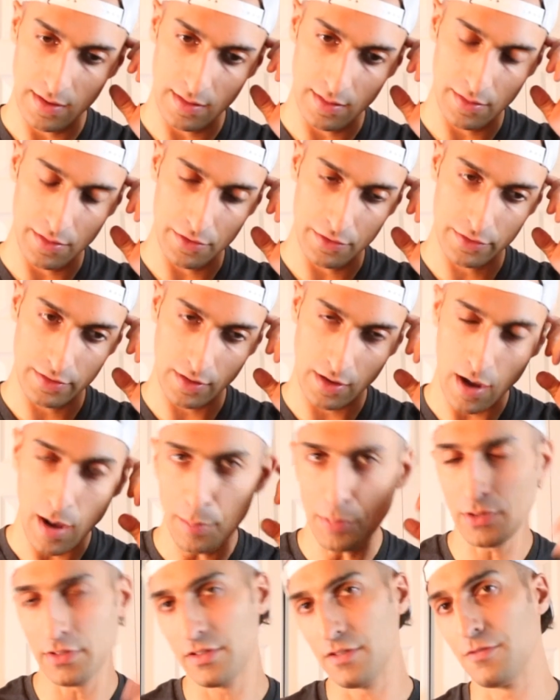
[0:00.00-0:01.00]
there's a
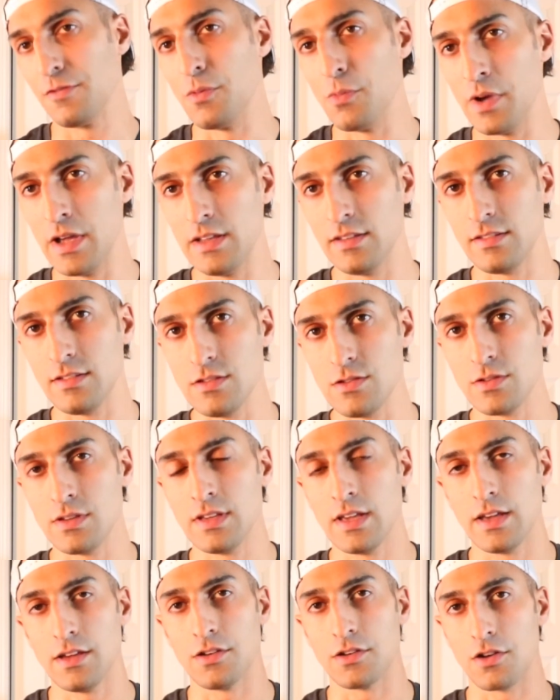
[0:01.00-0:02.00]
couple different ways that you can
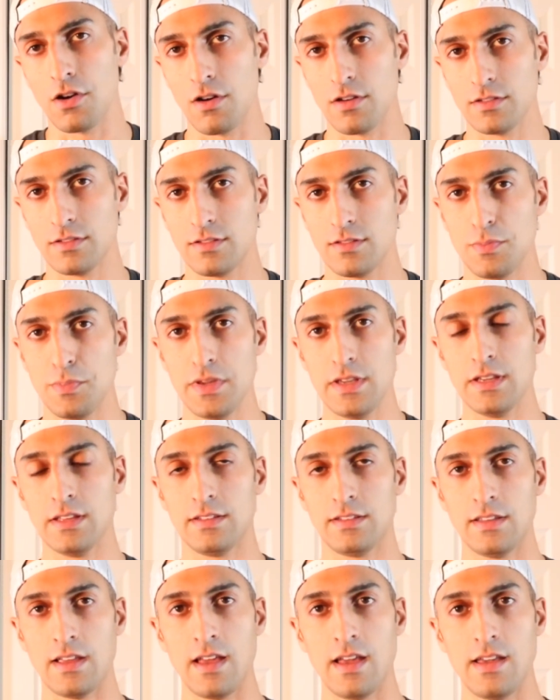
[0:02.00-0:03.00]
get your cards to
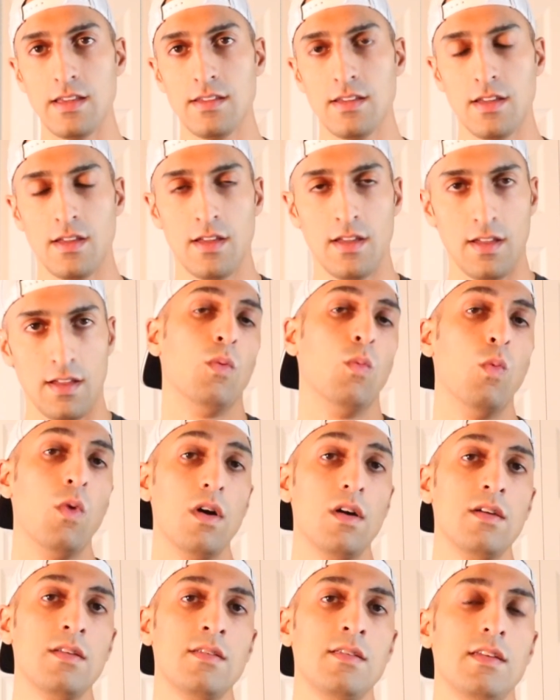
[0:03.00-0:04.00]
PSA.
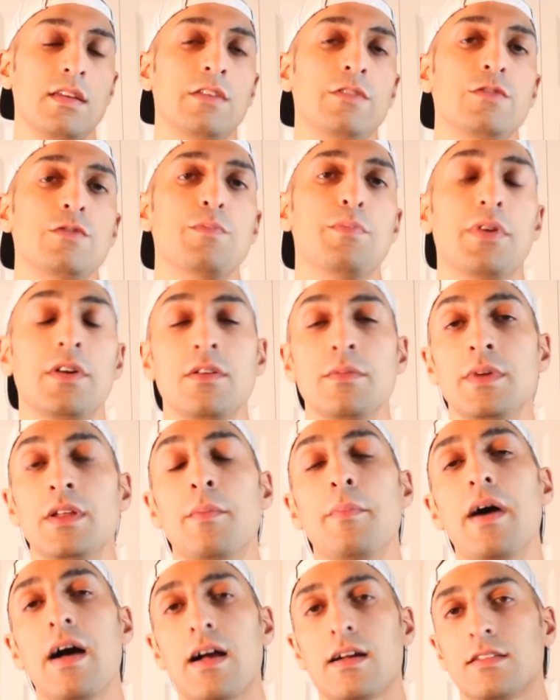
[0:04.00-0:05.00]
One is you put them in a
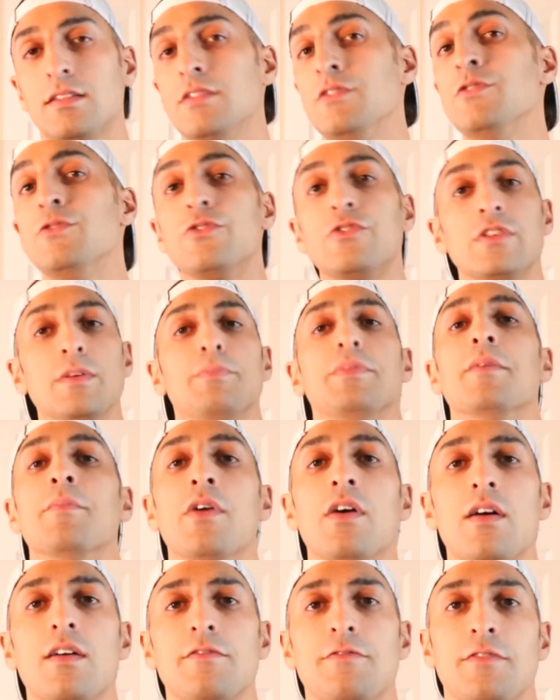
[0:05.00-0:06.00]
box and you ship them
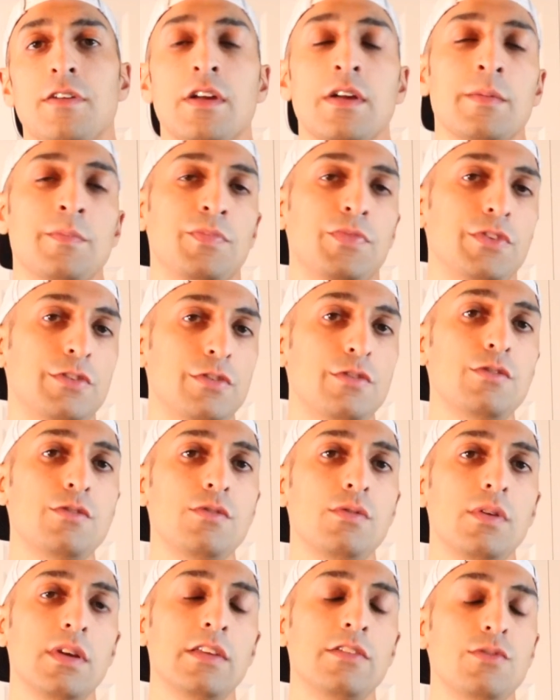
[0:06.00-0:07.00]
off.
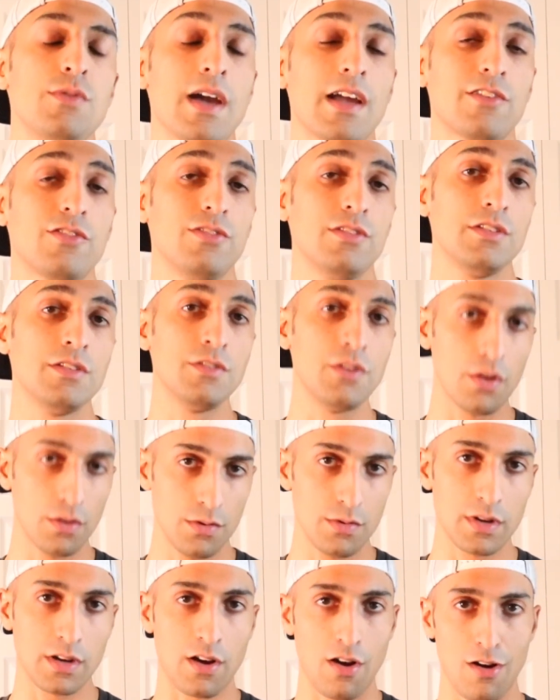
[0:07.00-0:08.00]
Two is you actually go
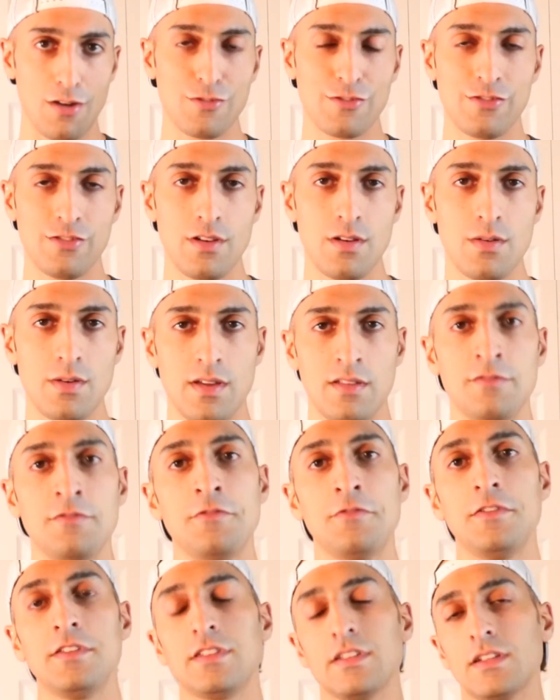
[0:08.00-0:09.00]
to a card show and
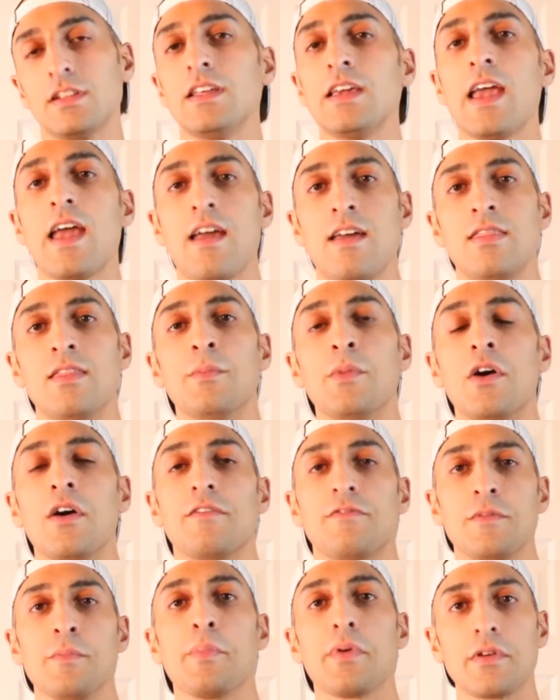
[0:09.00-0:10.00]
physically hand them
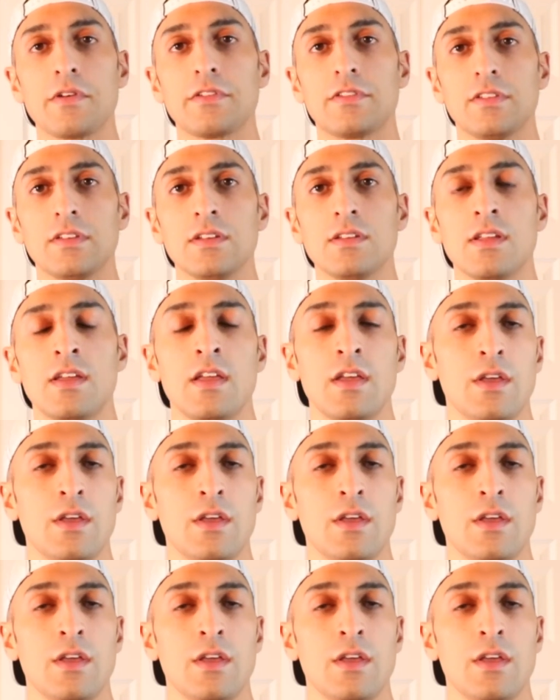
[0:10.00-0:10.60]
off in person.